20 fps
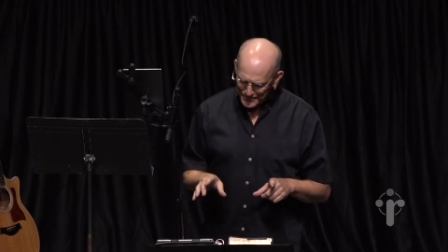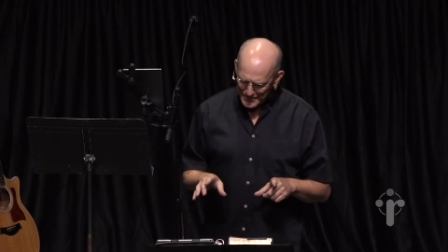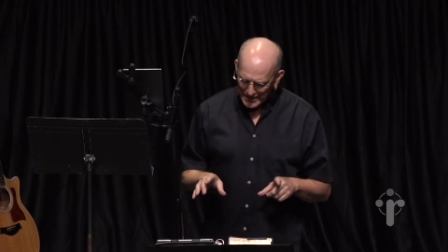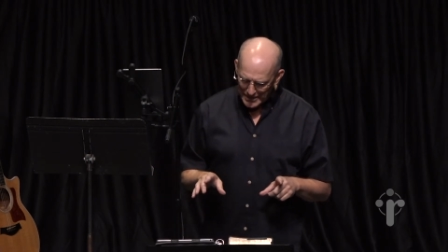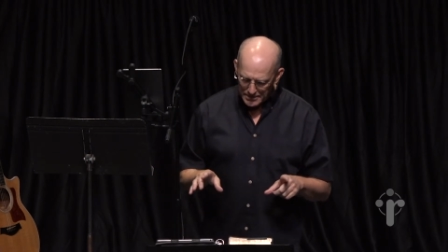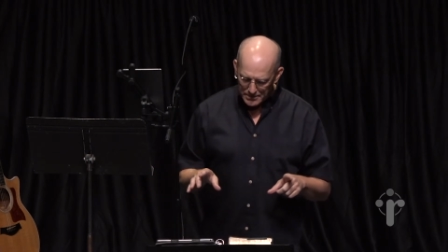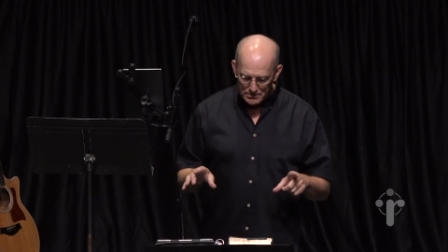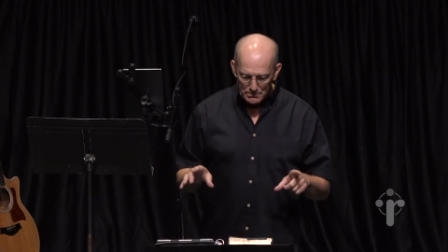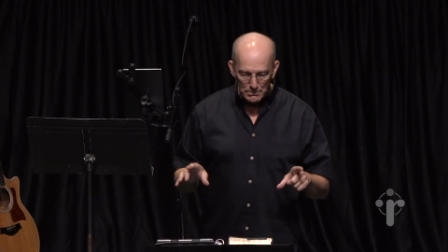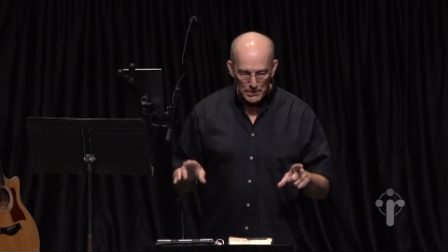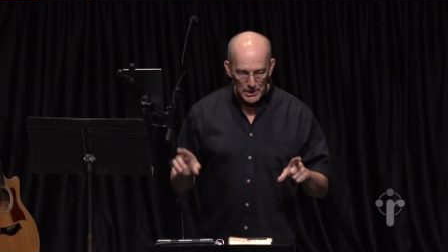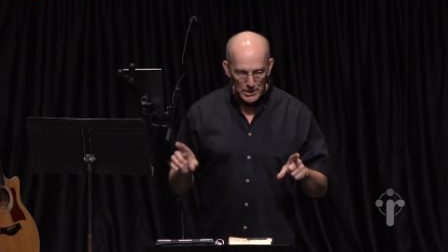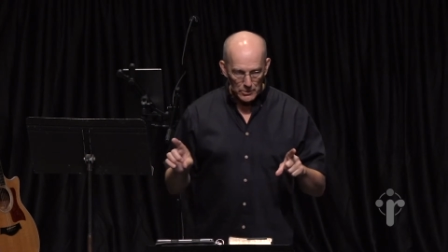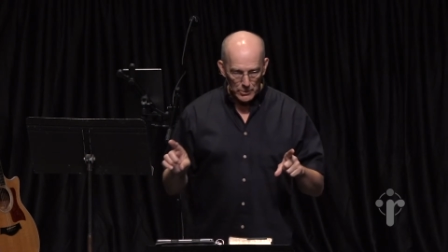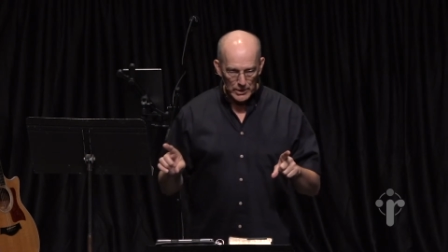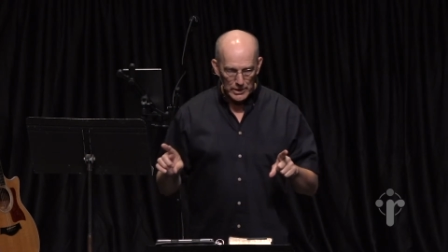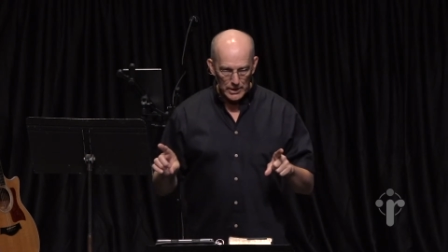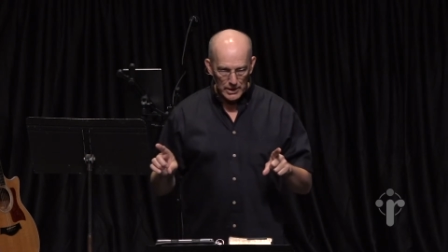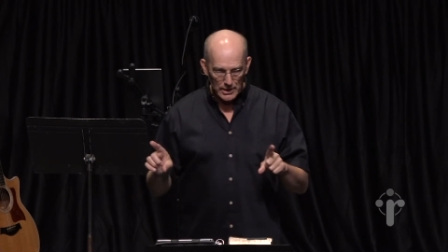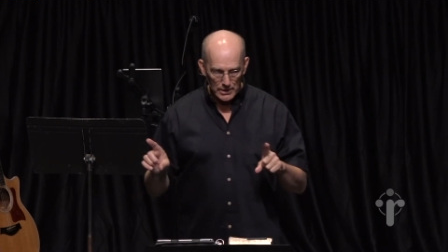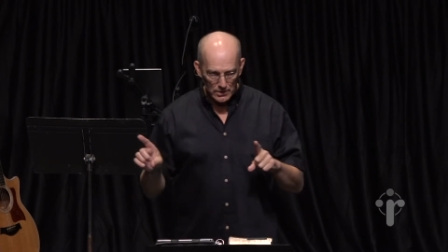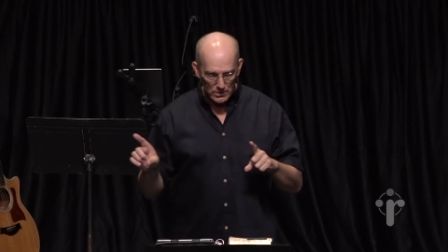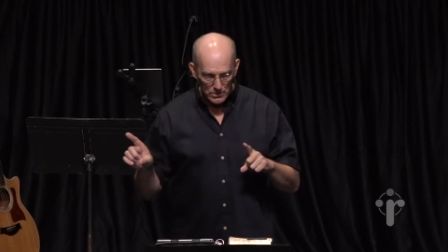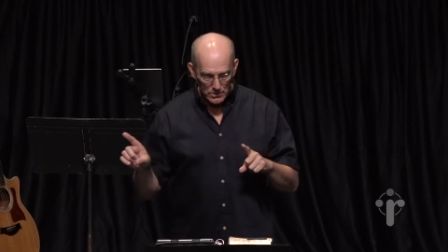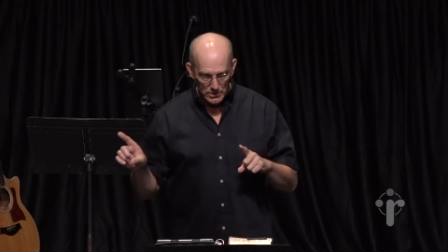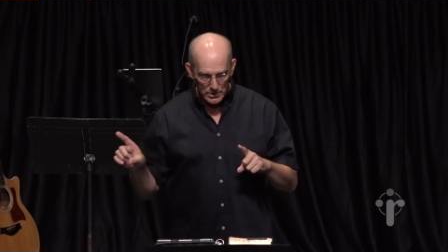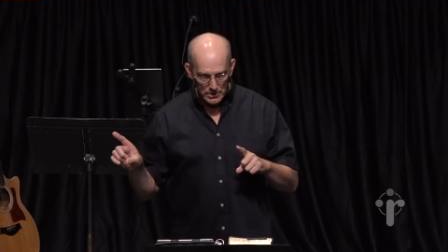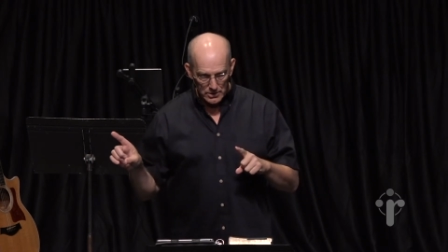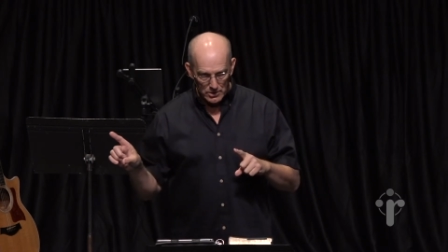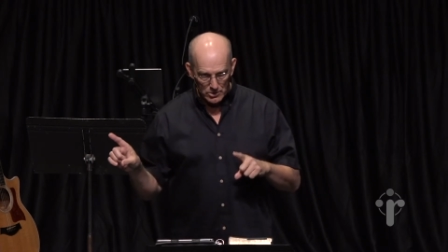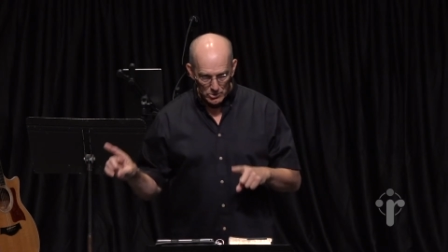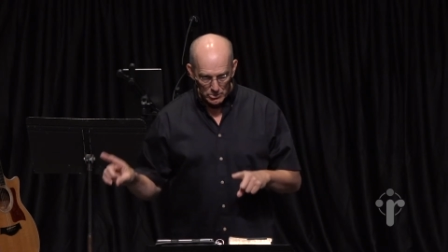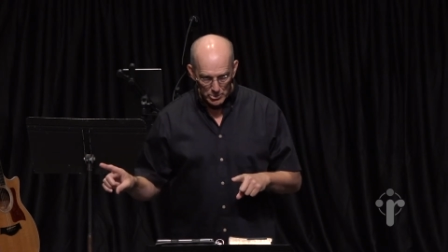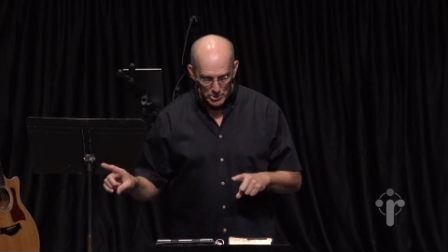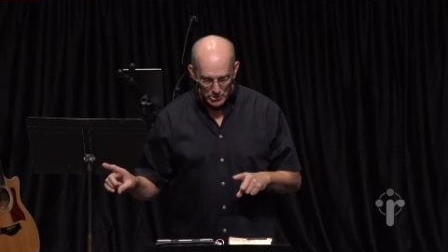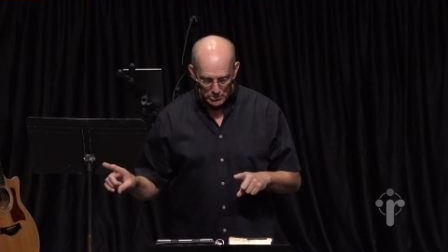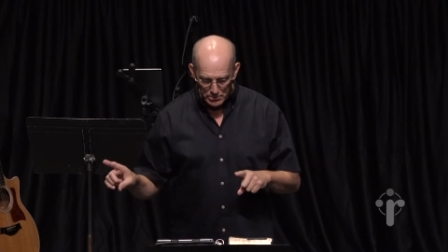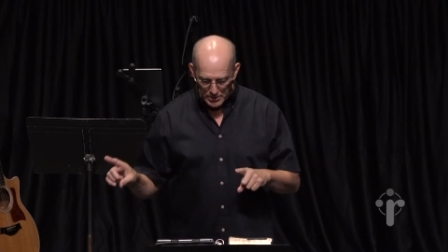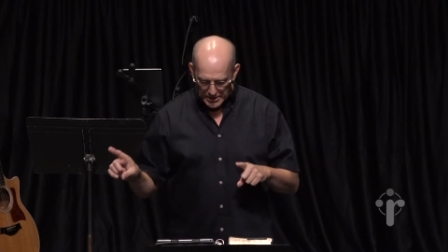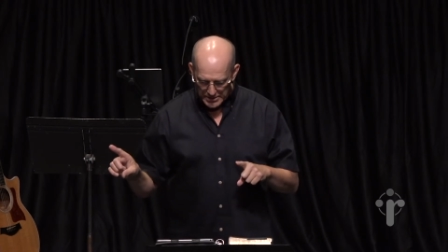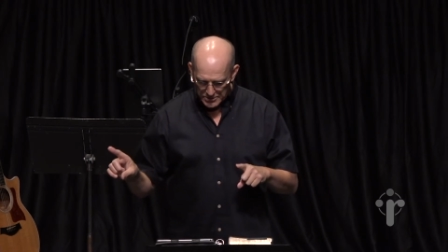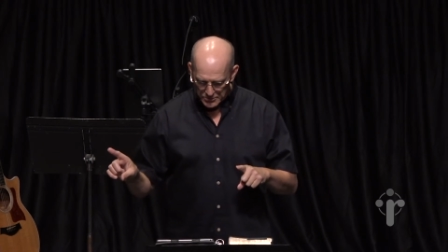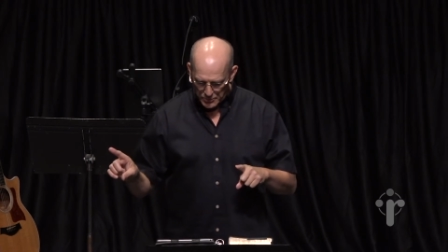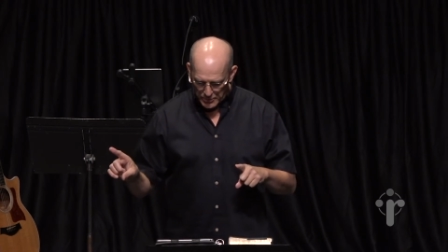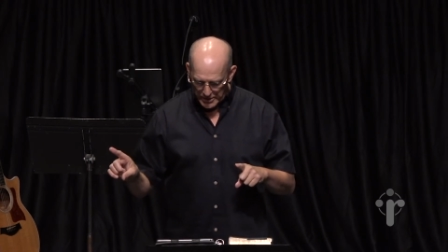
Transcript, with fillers: And by the way, I learned in home group last